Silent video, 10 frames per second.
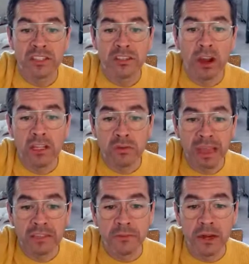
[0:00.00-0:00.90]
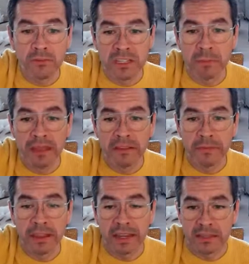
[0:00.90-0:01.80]
Start transferring
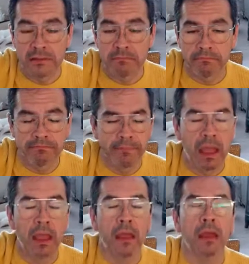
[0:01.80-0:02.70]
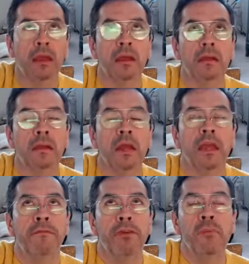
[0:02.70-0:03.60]
responsibilities.
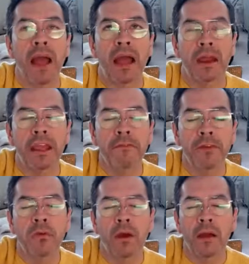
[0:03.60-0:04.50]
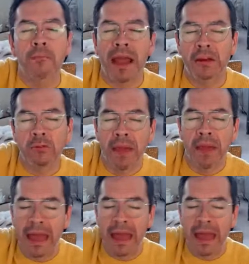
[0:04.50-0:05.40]
If you are a
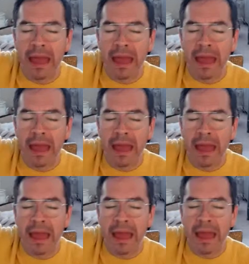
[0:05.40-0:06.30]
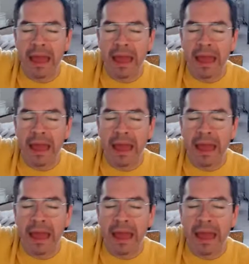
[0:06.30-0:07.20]
micromanager, this is
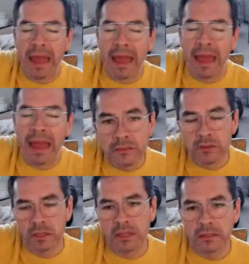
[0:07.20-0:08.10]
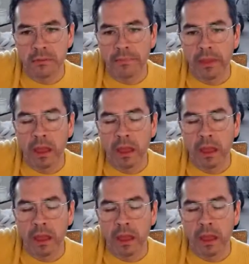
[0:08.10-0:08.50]
actually a really good exercise.